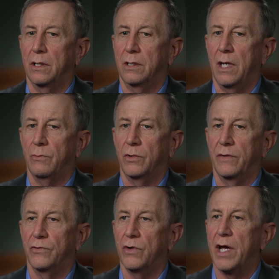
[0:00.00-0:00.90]
that would
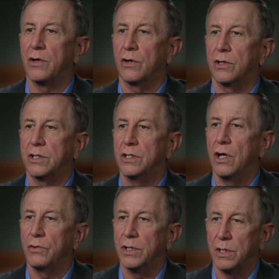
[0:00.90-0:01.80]
have led her to
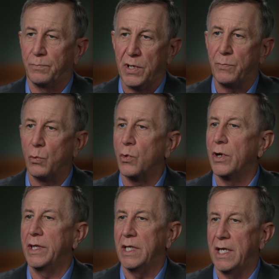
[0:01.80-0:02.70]
know that the people
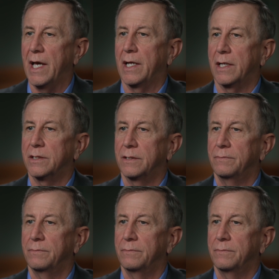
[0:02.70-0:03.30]
were in the annex.